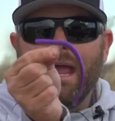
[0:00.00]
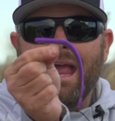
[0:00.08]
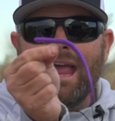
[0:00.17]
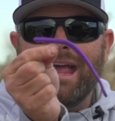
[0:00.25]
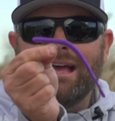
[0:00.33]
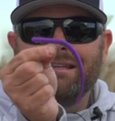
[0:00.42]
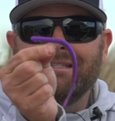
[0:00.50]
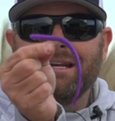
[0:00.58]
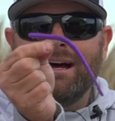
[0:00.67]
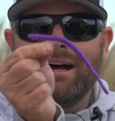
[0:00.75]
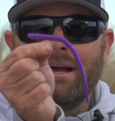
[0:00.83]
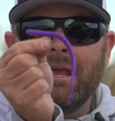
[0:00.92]
and
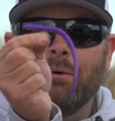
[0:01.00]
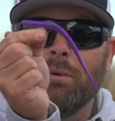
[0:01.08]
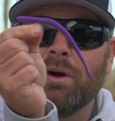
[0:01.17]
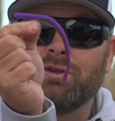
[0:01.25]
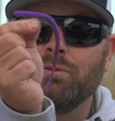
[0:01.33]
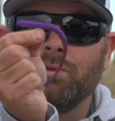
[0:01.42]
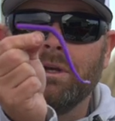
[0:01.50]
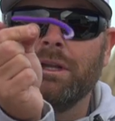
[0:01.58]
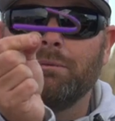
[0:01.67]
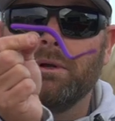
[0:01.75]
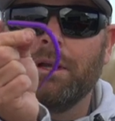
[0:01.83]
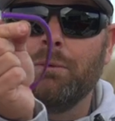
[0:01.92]
uh, it works really,
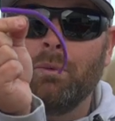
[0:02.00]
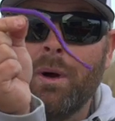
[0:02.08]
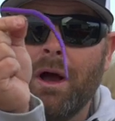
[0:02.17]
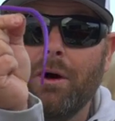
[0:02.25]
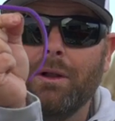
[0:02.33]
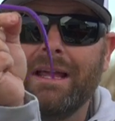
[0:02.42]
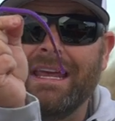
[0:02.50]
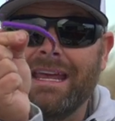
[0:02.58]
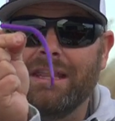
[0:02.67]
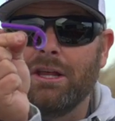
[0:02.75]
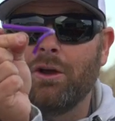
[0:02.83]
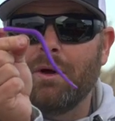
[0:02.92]
really well
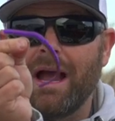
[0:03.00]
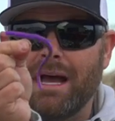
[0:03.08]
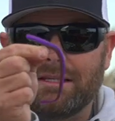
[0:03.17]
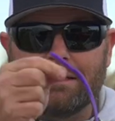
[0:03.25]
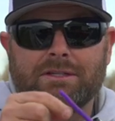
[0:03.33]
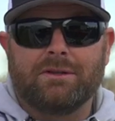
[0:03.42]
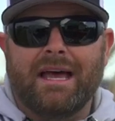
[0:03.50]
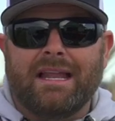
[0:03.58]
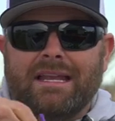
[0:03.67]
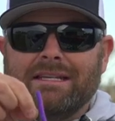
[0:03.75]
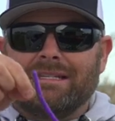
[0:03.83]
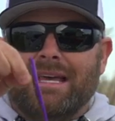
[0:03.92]
in the grass. So that
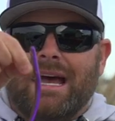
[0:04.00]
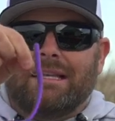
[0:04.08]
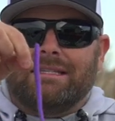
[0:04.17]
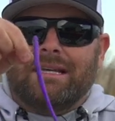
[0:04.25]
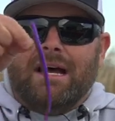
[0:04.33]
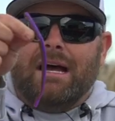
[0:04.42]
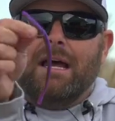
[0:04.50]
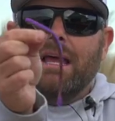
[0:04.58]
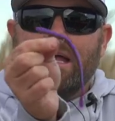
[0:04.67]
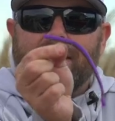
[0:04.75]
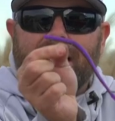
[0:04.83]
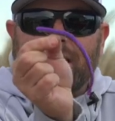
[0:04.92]
is that, uh,
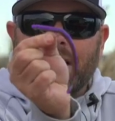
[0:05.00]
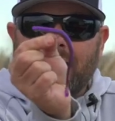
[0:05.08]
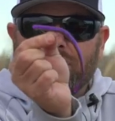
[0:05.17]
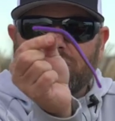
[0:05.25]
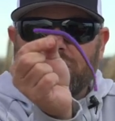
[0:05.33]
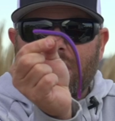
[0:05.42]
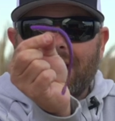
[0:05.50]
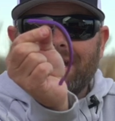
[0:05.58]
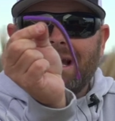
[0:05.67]
that cover shot.